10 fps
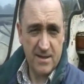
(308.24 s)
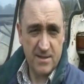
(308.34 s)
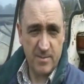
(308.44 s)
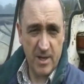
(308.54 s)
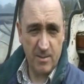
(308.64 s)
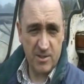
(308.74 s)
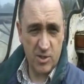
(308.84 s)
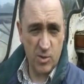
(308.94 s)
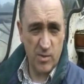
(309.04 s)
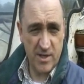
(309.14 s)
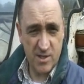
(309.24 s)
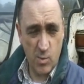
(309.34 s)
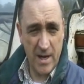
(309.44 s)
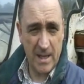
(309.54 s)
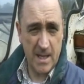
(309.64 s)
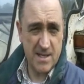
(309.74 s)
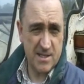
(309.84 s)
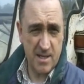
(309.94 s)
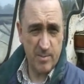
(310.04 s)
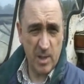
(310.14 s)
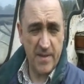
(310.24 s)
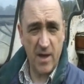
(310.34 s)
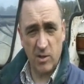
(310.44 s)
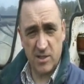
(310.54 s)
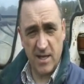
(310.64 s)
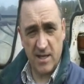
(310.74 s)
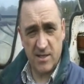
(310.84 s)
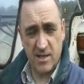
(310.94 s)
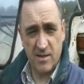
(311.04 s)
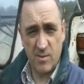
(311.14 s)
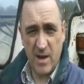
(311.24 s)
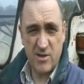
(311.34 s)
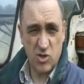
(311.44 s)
to be able to do this quickly and simply, and the alternator went